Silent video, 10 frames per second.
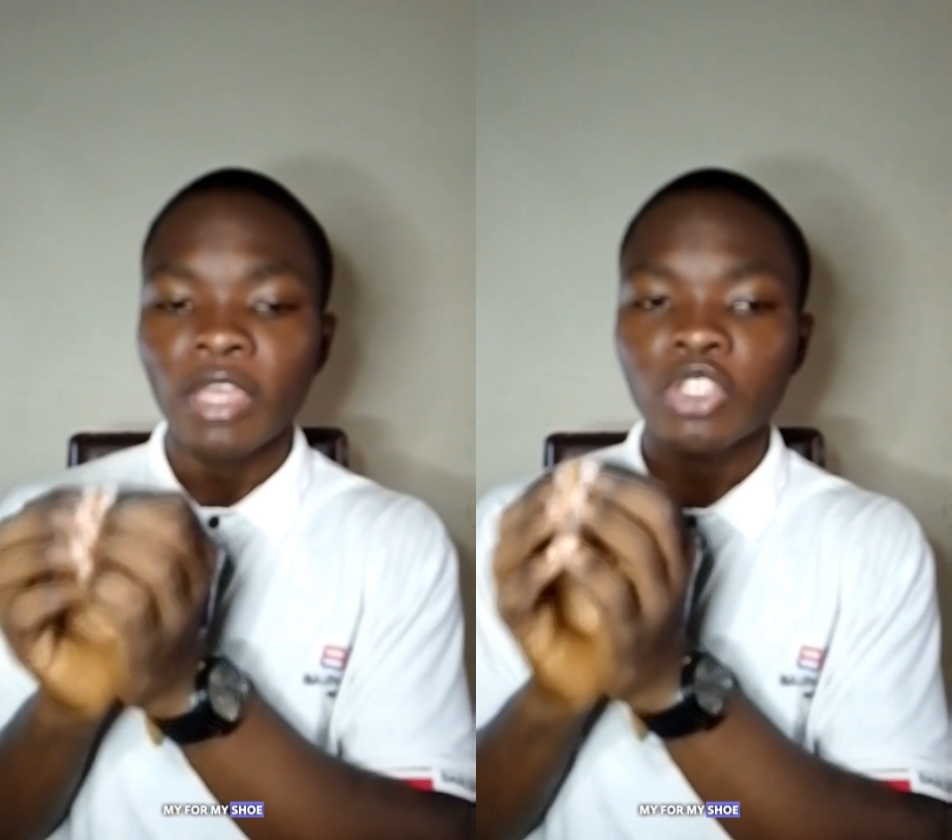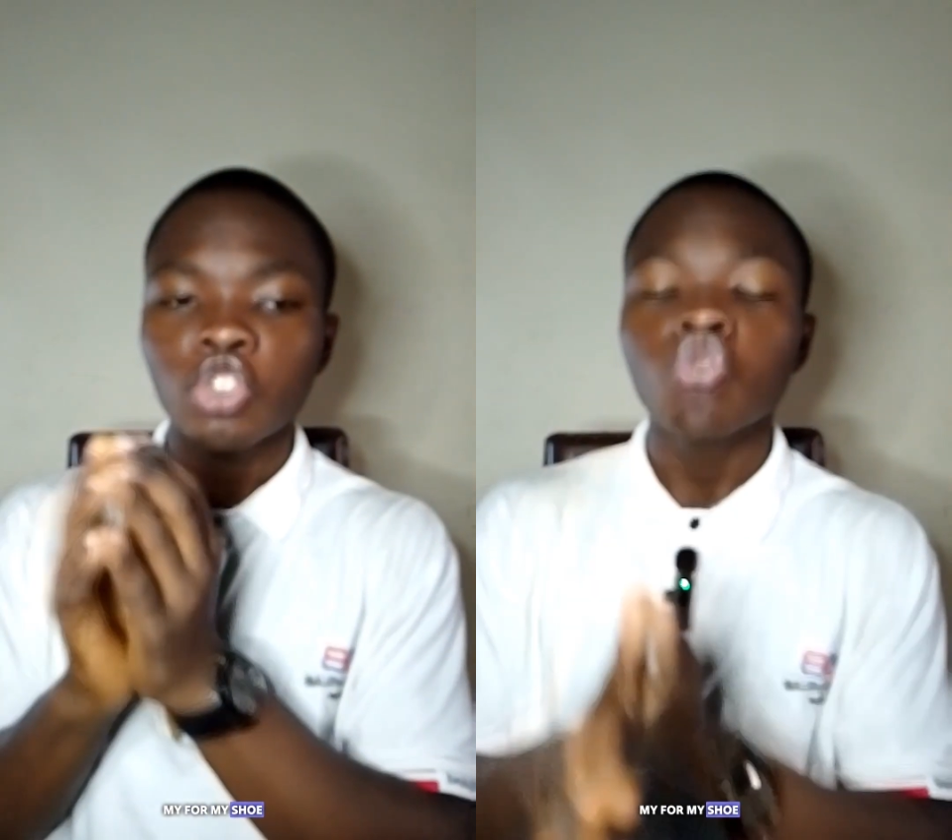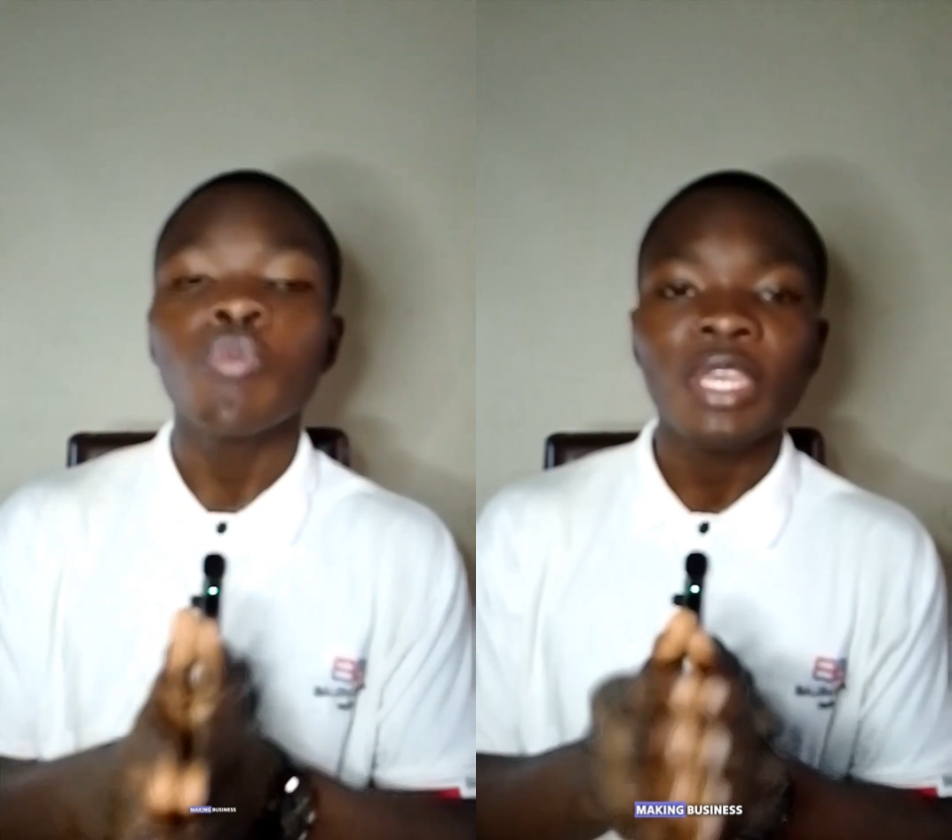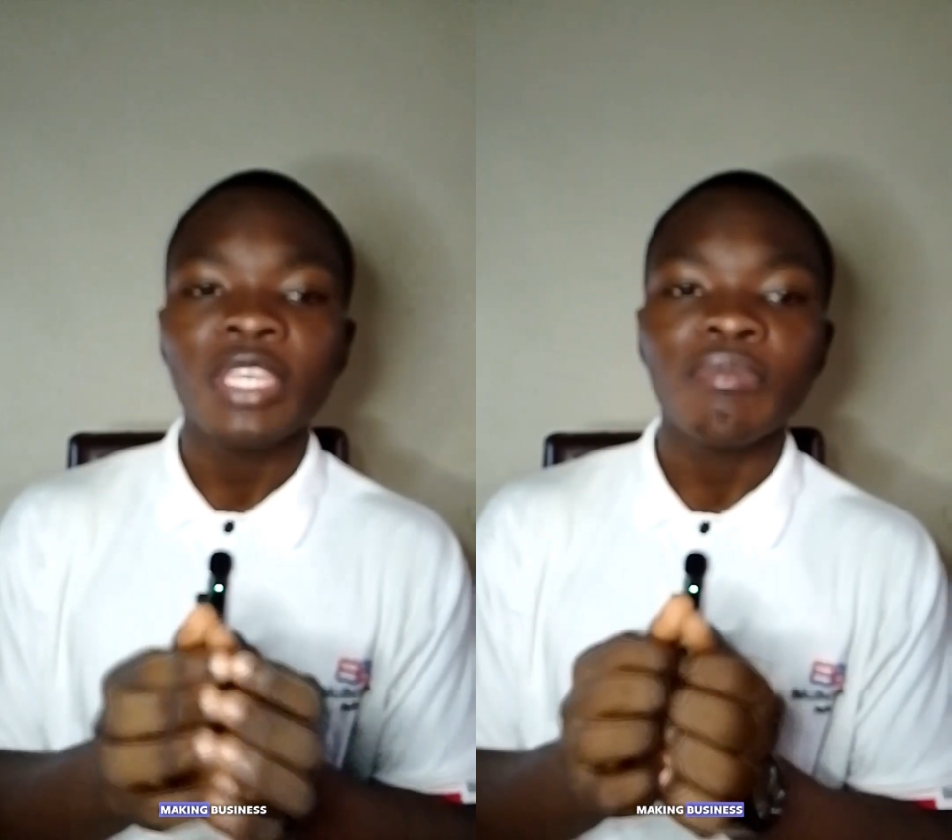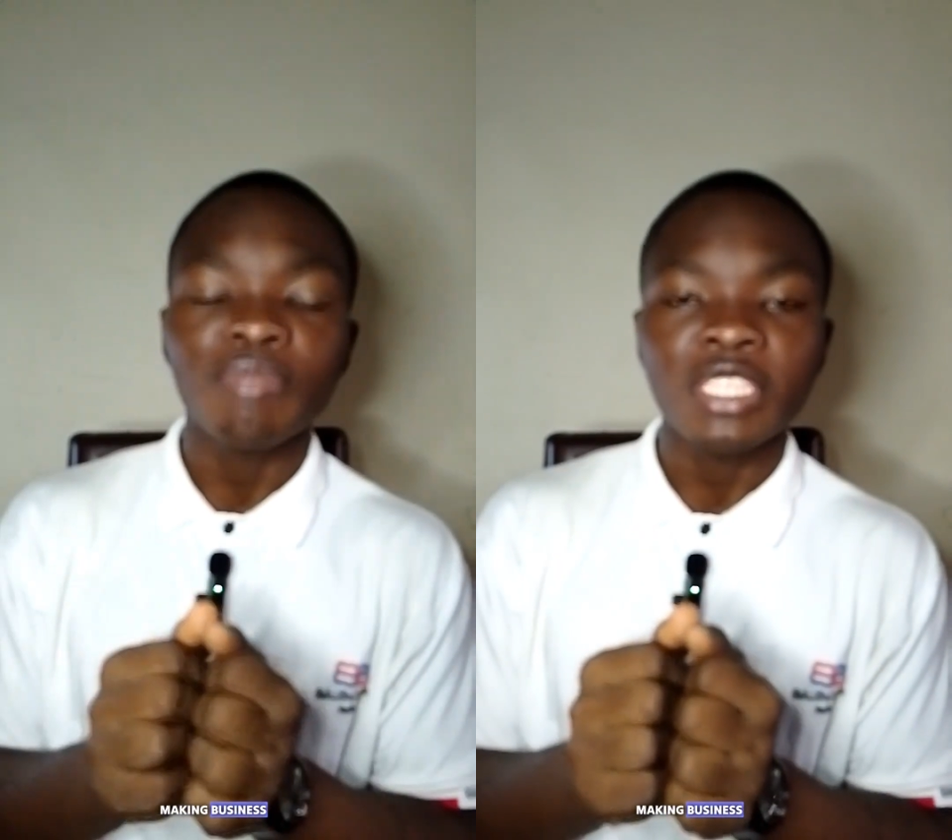
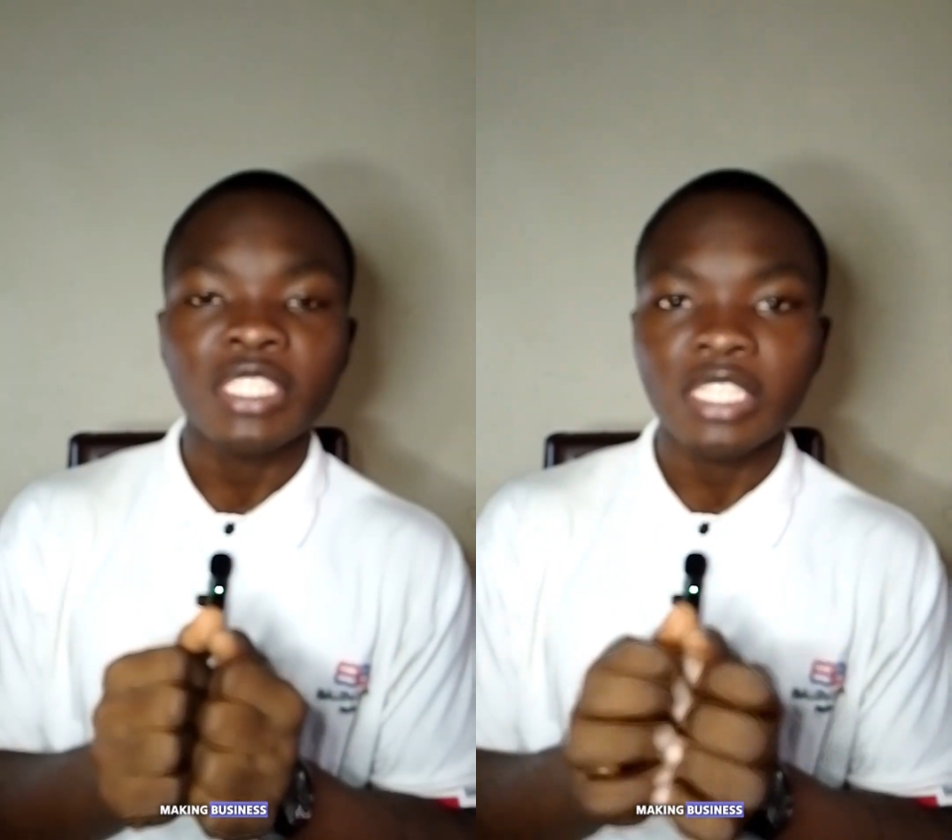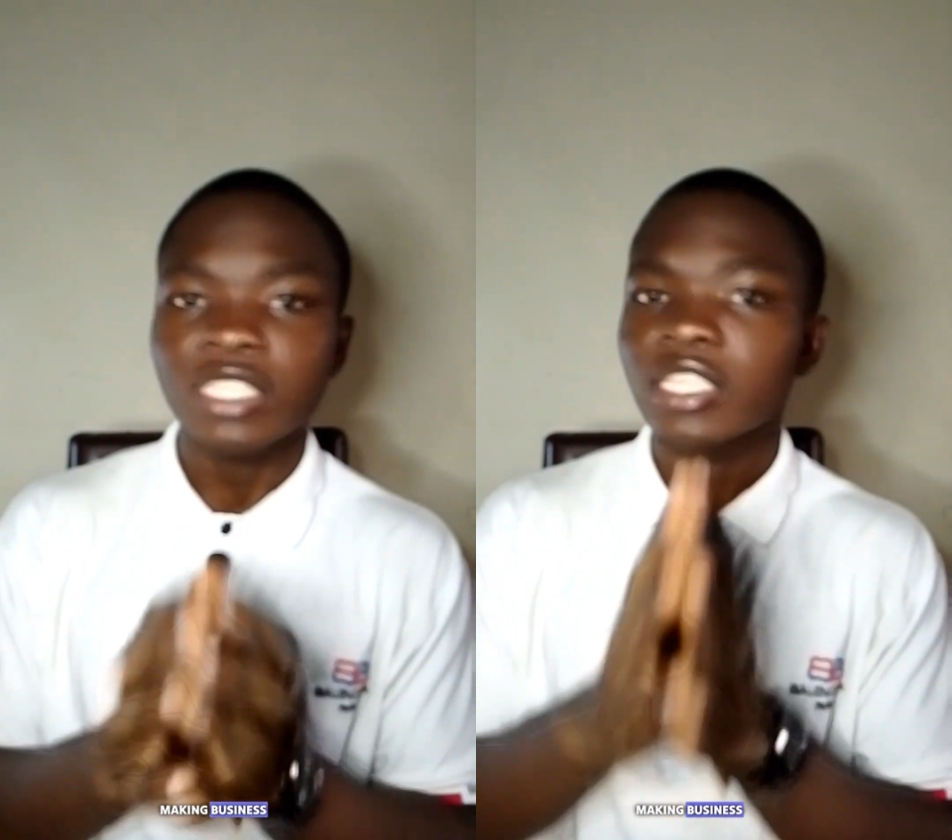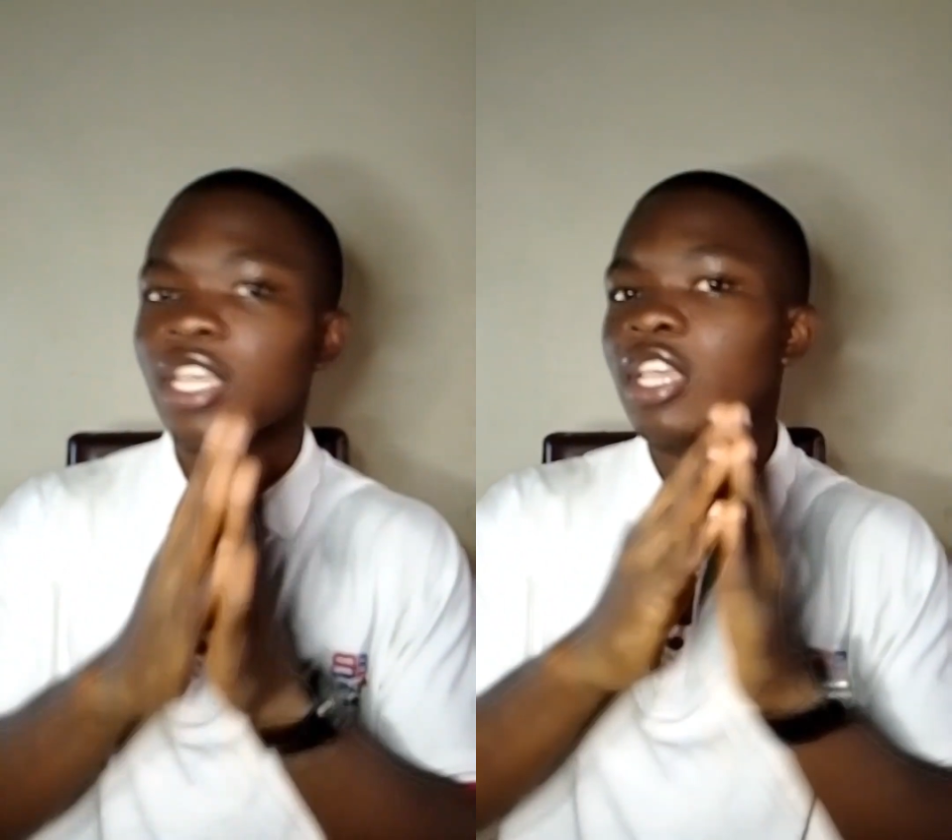shoemaking business.